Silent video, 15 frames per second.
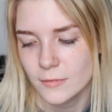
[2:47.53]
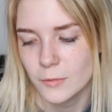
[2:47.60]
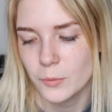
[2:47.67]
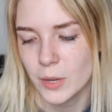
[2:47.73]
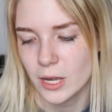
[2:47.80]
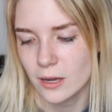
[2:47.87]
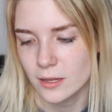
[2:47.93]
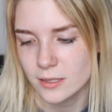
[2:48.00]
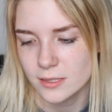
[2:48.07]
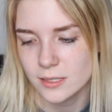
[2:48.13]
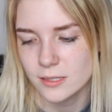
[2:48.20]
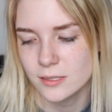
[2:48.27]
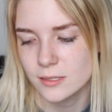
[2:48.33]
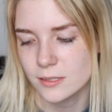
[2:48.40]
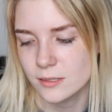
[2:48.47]
Oh my god,
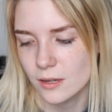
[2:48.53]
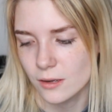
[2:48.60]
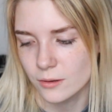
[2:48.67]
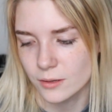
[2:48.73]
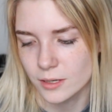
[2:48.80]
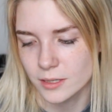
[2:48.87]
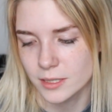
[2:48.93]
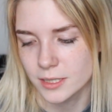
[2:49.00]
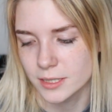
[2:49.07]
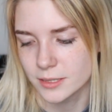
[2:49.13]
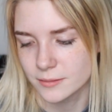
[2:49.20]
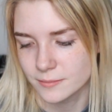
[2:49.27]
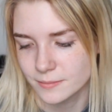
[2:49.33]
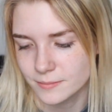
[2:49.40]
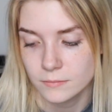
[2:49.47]
this is so good.